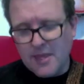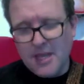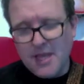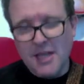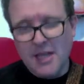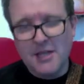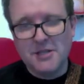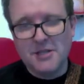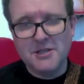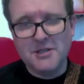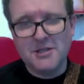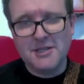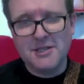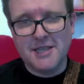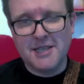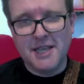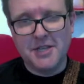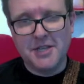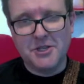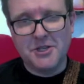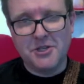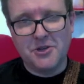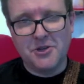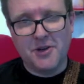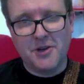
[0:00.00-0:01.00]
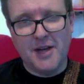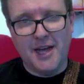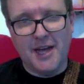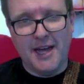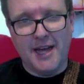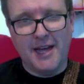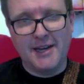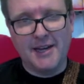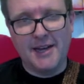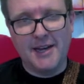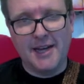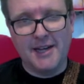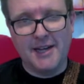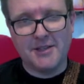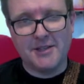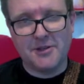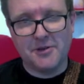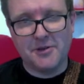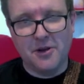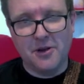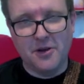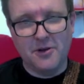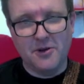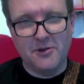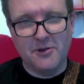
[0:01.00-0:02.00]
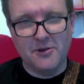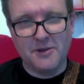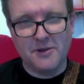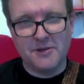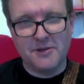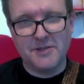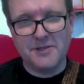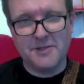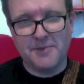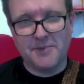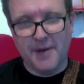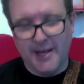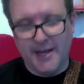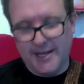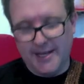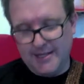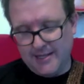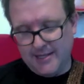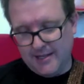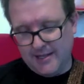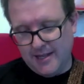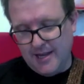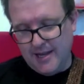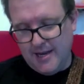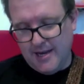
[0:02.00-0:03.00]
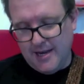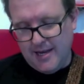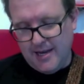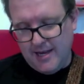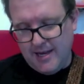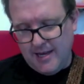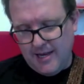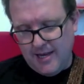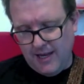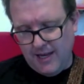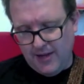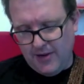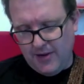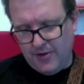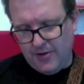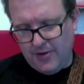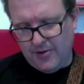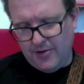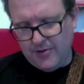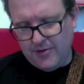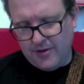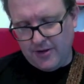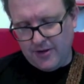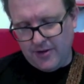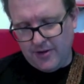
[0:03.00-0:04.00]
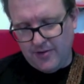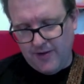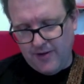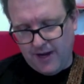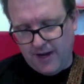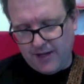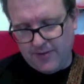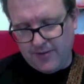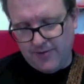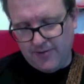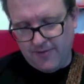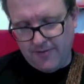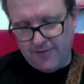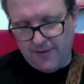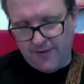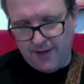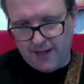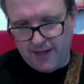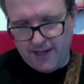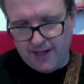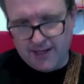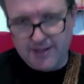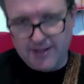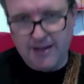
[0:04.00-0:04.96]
It just teaches your hand how to hold in space and use the correct fingers.